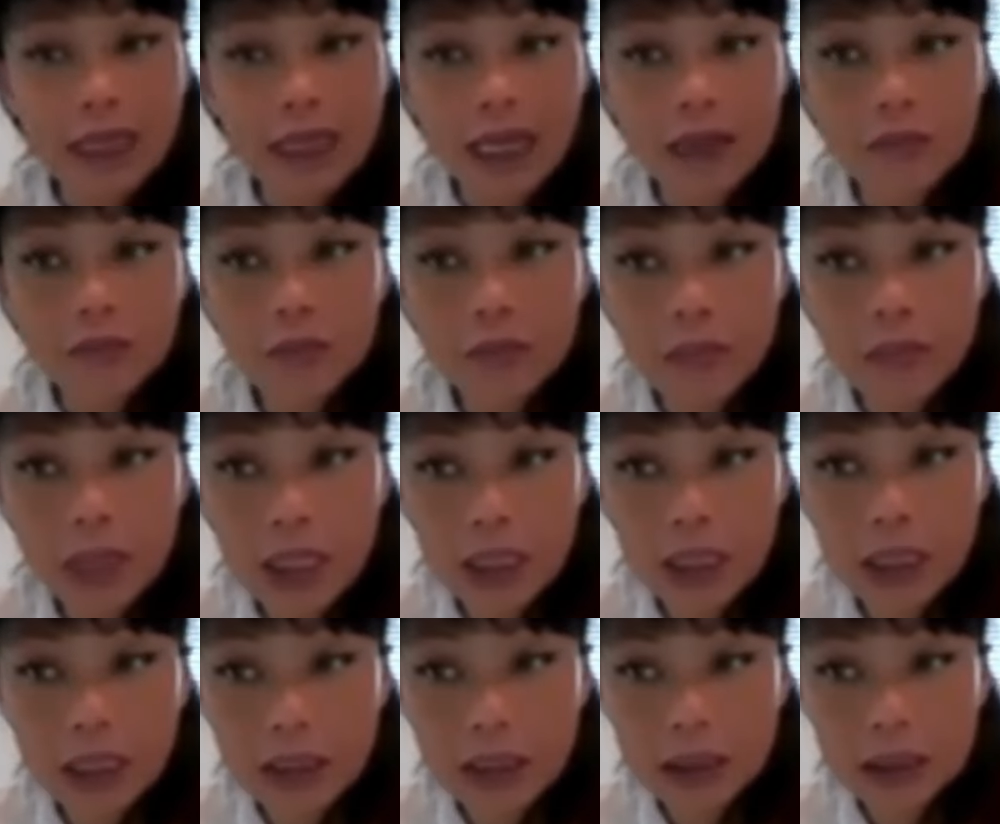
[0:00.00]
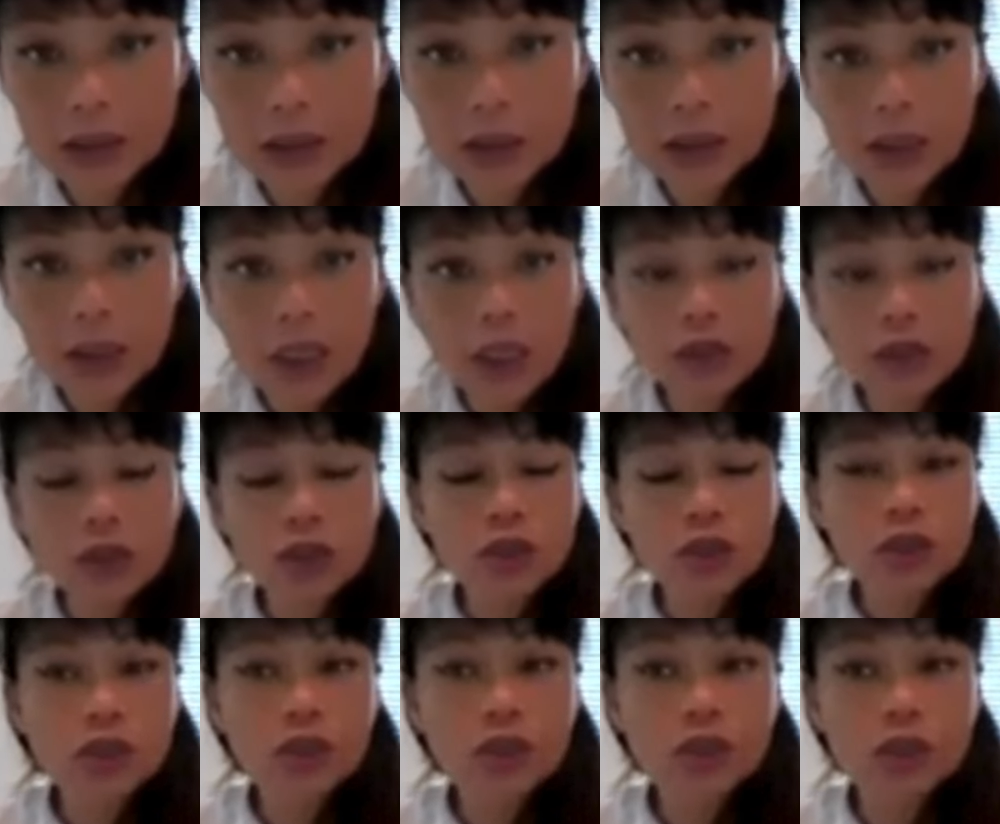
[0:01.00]
that make it
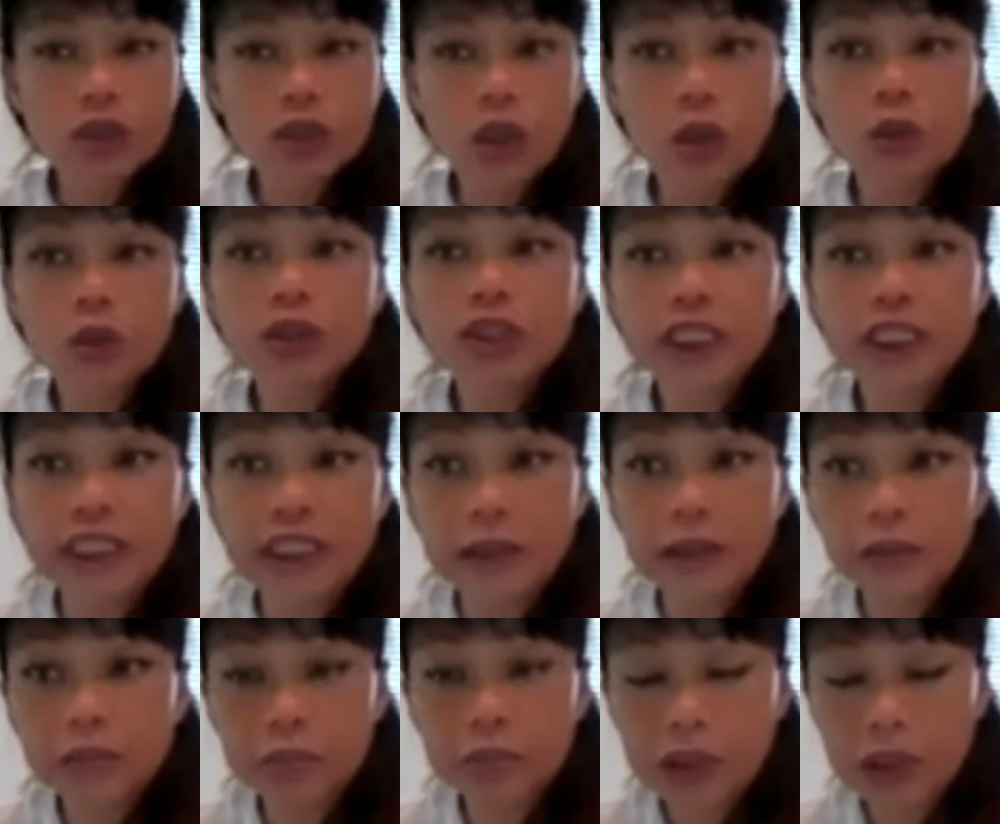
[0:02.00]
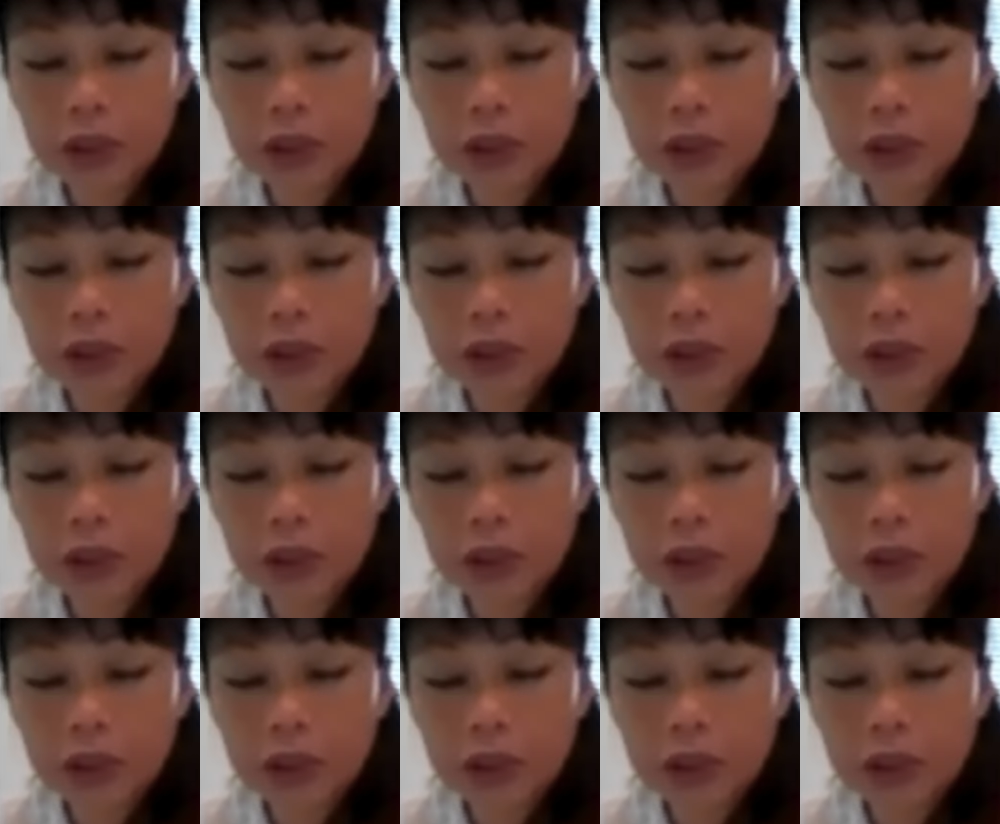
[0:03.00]
so deep,